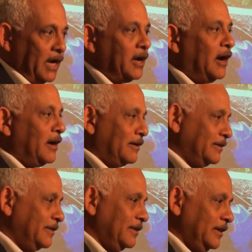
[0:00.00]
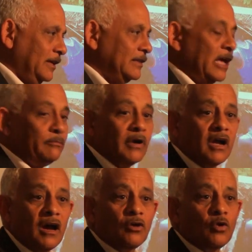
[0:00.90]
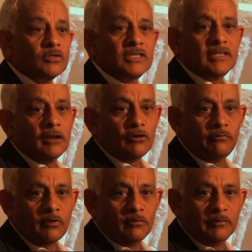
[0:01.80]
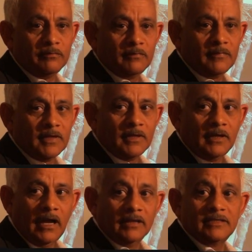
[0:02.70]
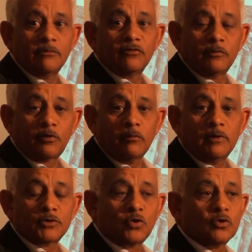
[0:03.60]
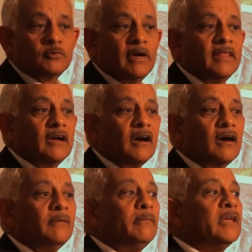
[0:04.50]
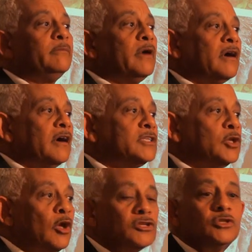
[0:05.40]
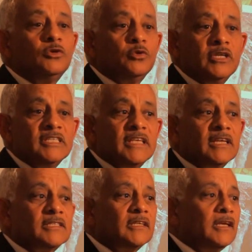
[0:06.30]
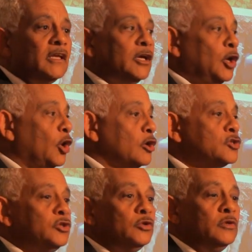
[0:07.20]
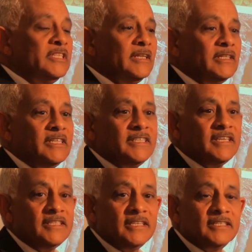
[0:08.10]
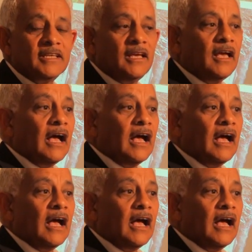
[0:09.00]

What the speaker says: Bakar. And that bakar causes a lot of problems. And some of the problems caused by the bakar is loss due to insects, loss due to diseases.